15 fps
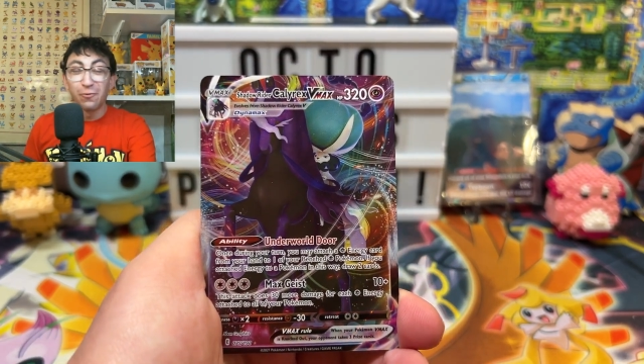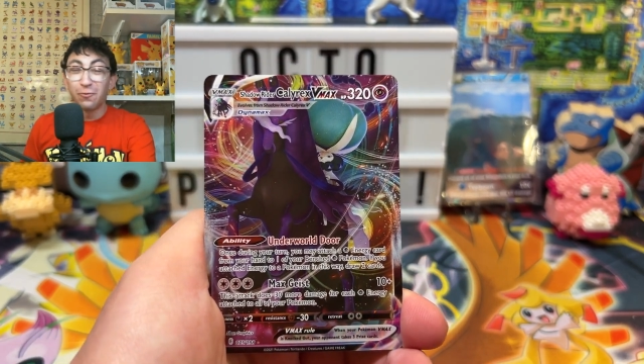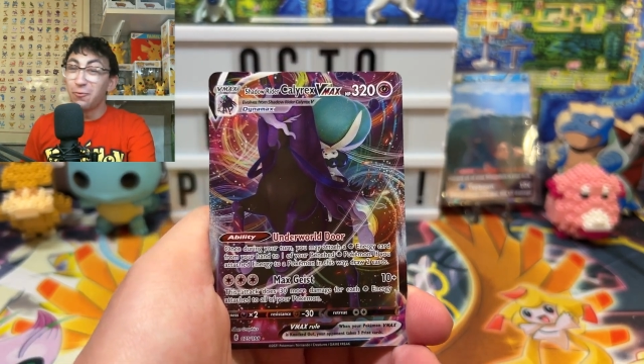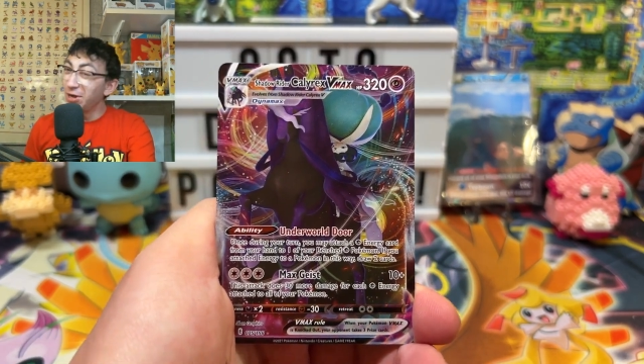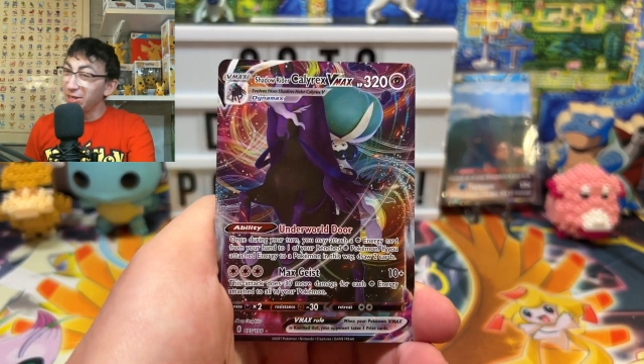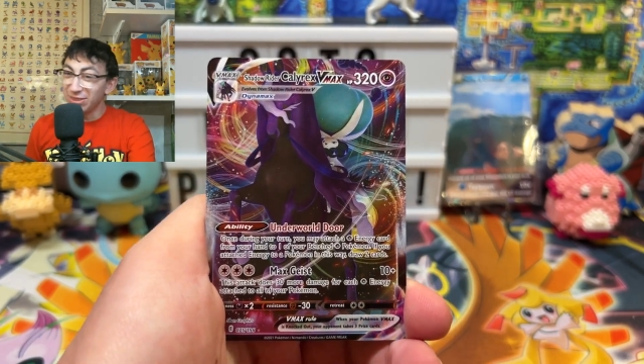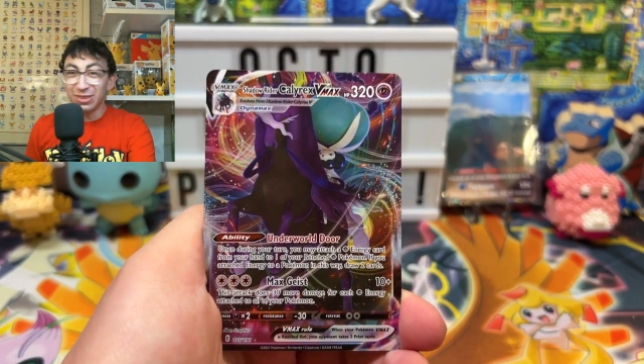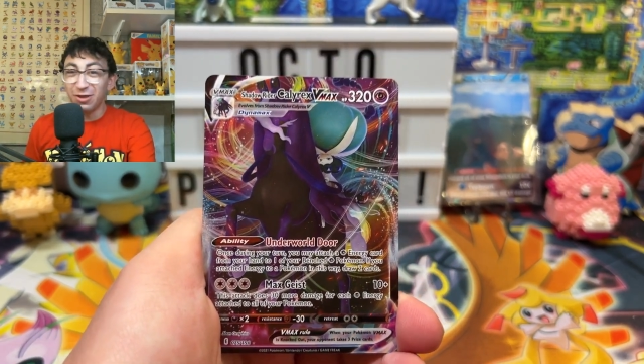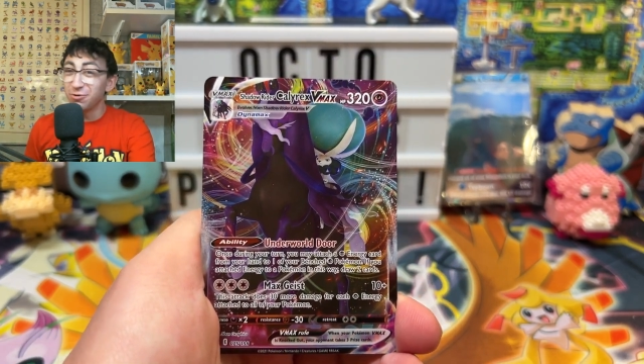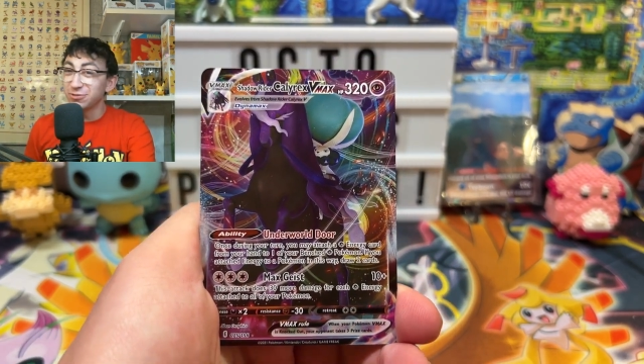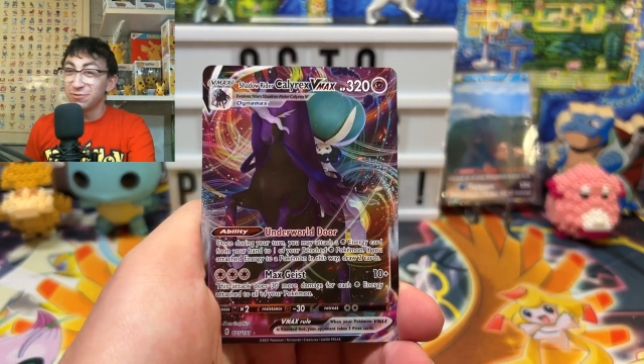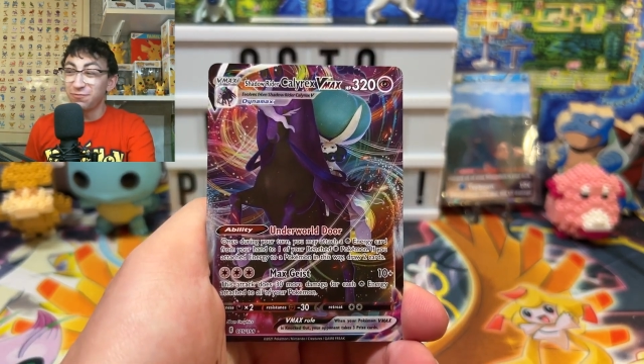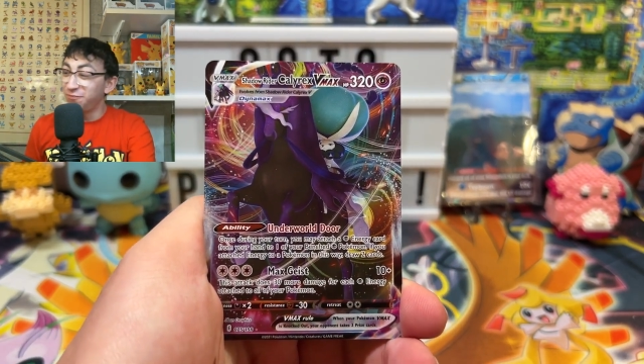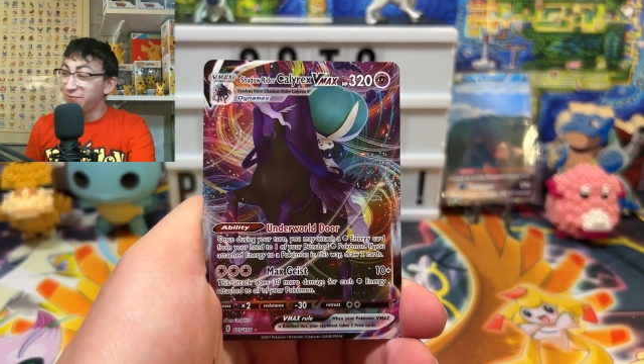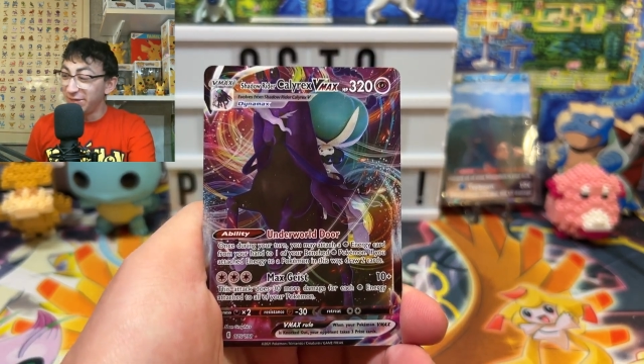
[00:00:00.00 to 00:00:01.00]
with
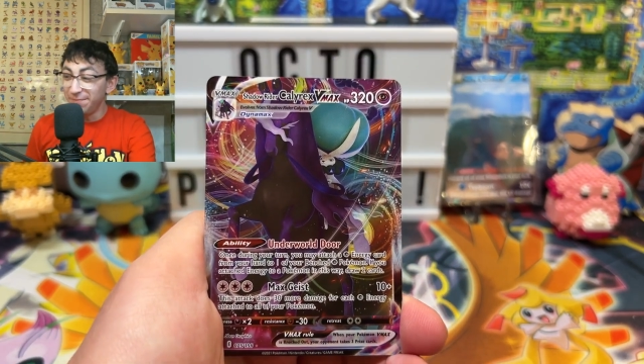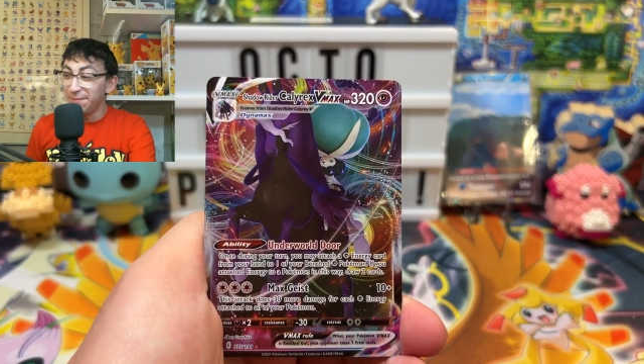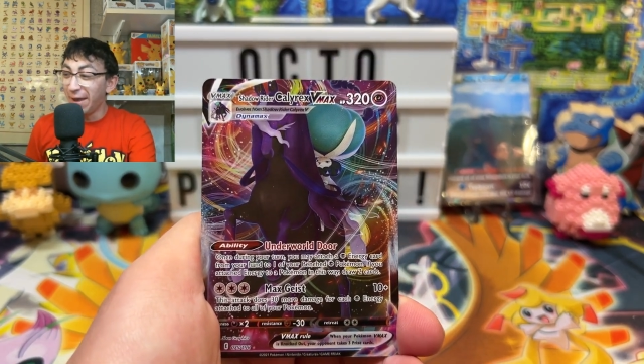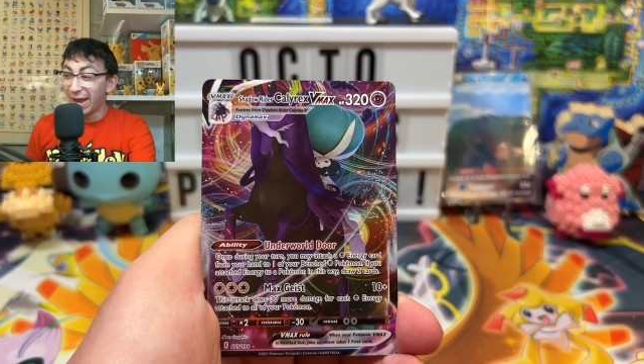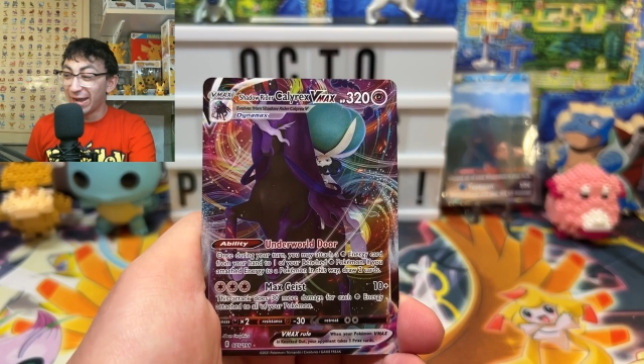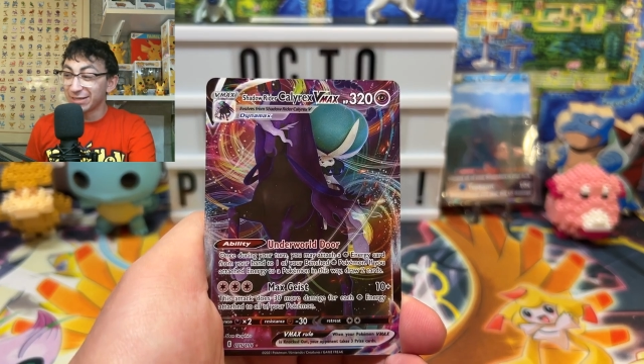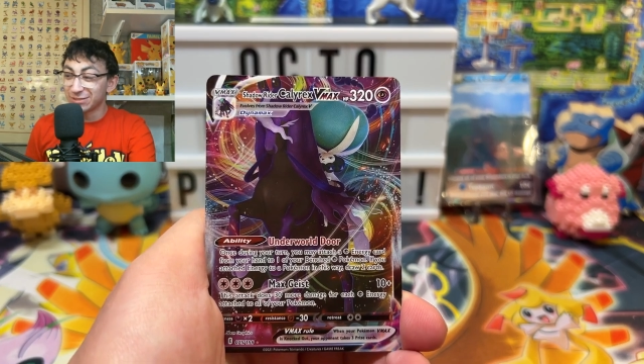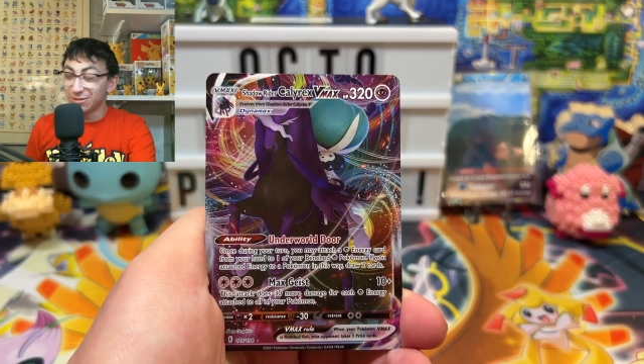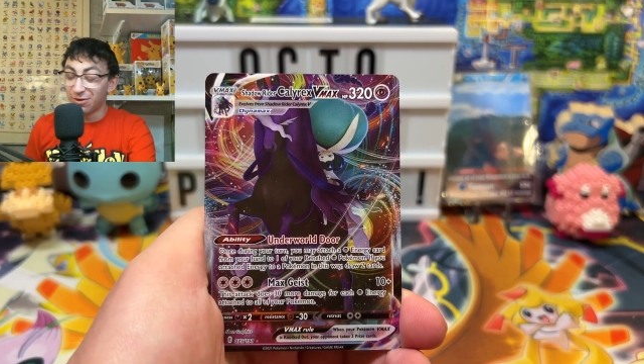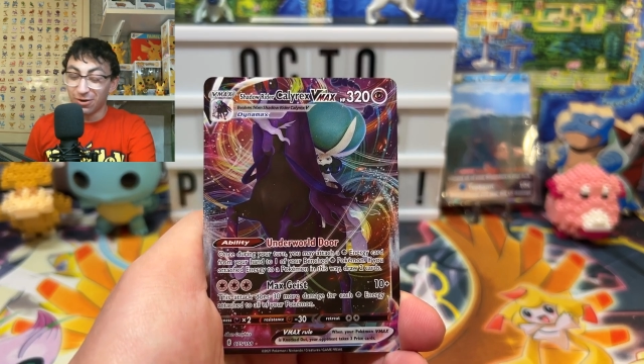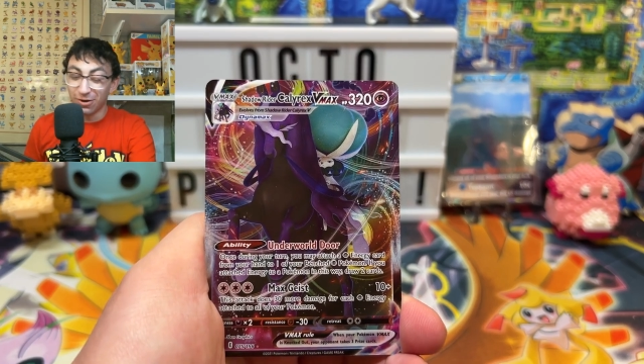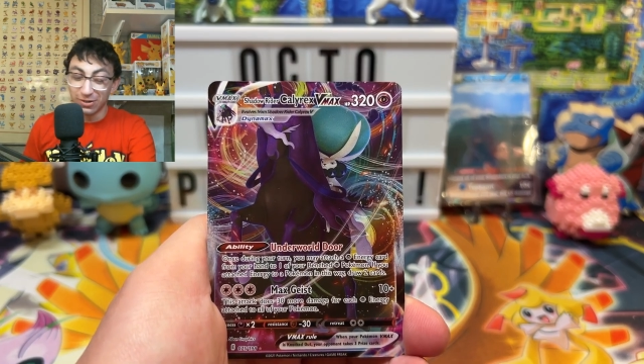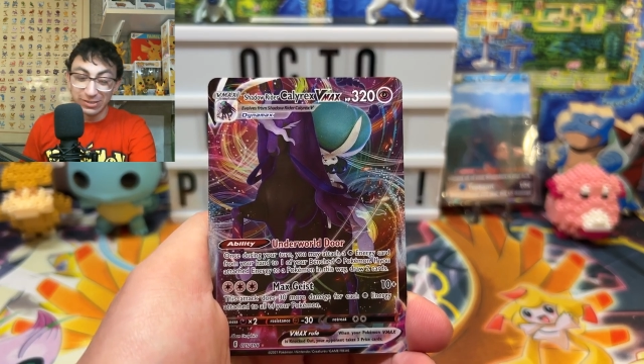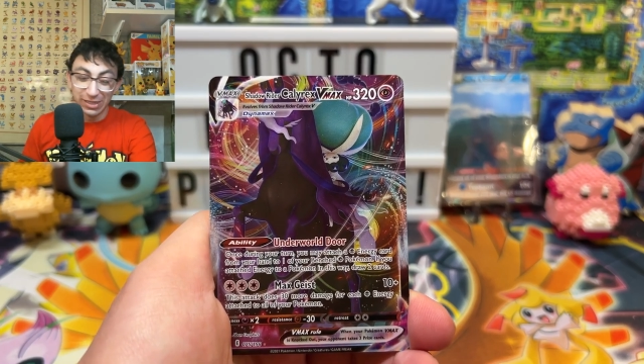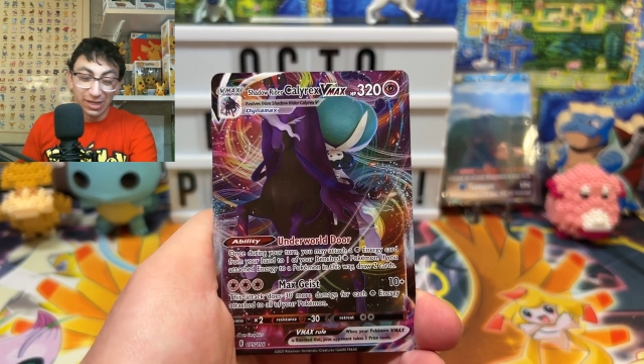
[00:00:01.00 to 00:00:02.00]
those V Max
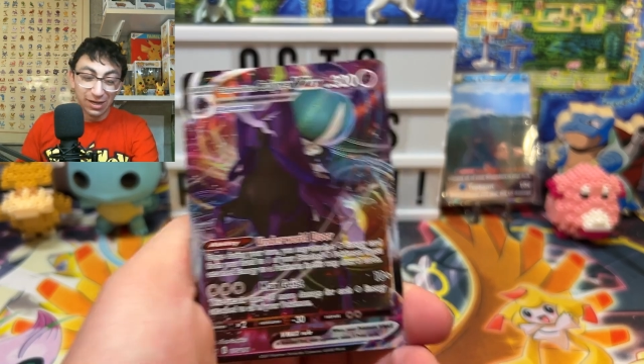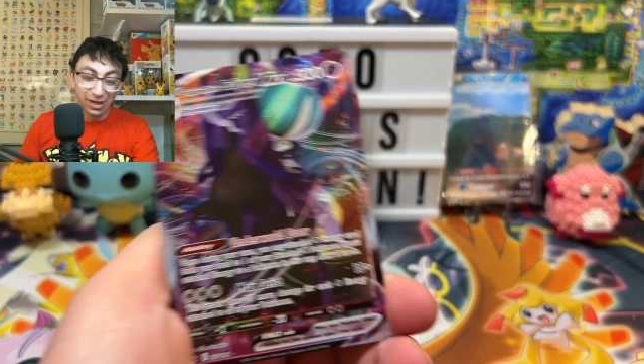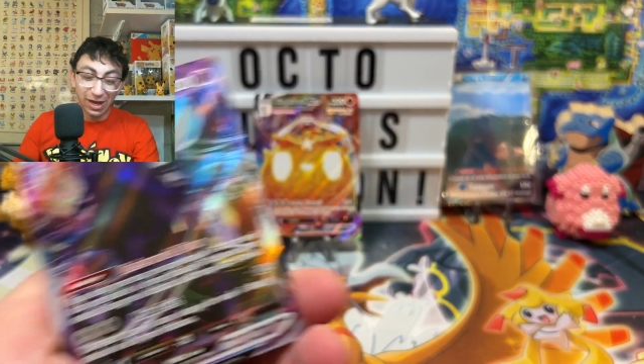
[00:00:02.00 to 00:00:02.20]
cards.